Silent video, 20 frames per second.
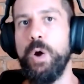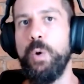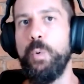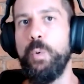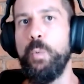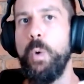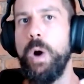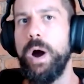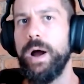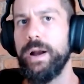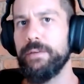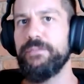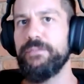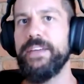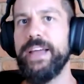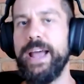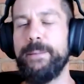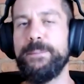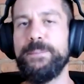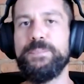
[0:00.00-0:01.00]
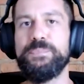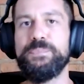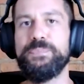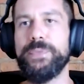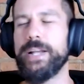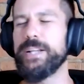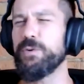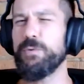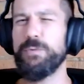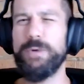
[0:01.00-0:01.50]
One of them
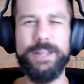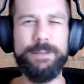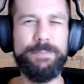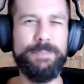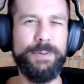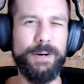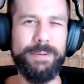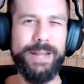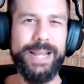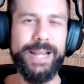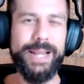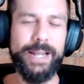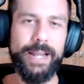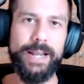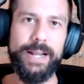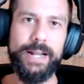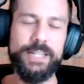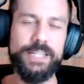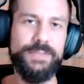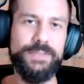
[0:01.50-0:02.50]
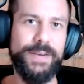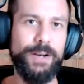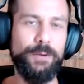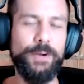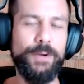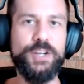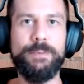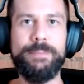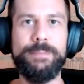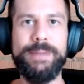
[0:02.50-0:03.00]
is already public. It's
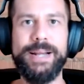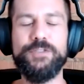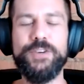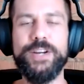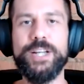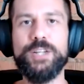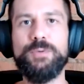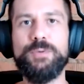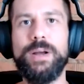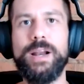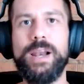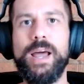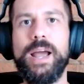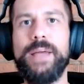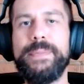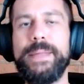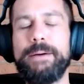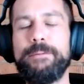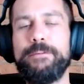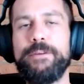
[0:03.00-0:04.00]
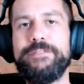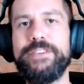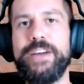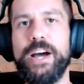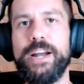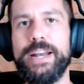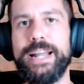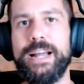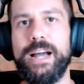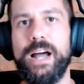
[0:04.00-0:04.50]
Valuation Metrics, one client that we've
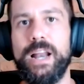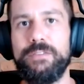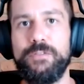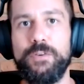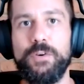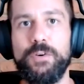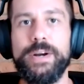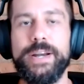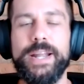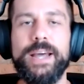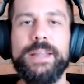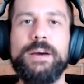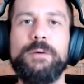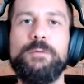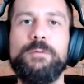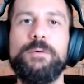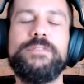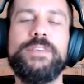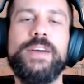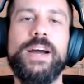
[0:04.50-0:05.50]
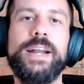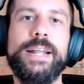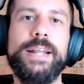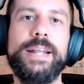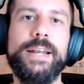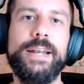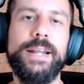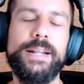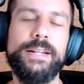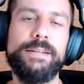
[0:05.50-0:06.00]
got in California, that we've got
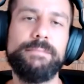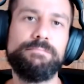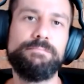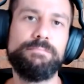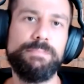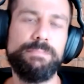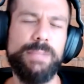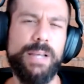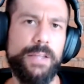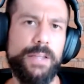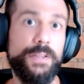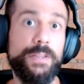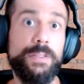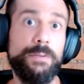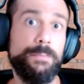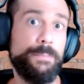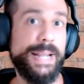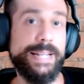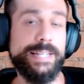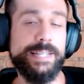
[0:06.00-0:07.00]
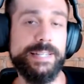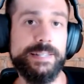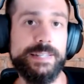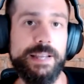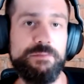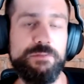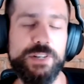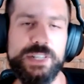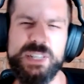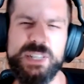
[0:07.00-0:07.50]
in I think they're based in
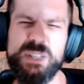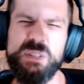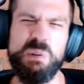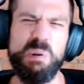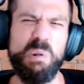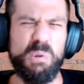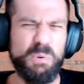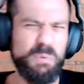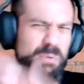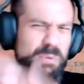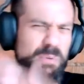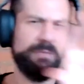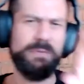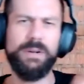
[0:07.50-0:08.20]
San Francisco, although they're